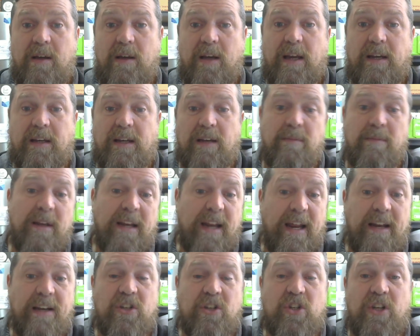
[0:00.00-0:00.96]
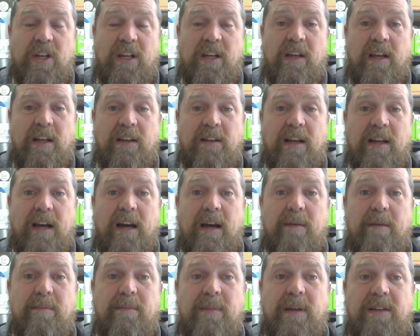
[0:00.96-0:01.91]
and commit energy
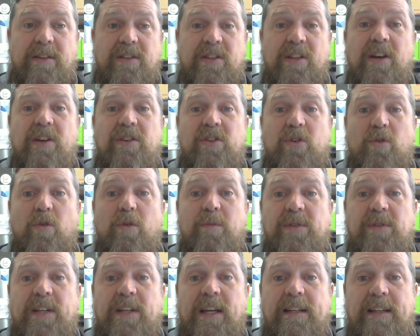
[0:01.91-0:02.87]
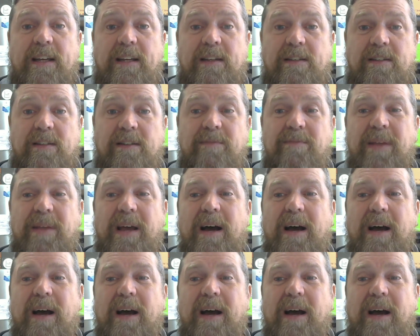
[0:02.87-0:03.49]
into those group settings.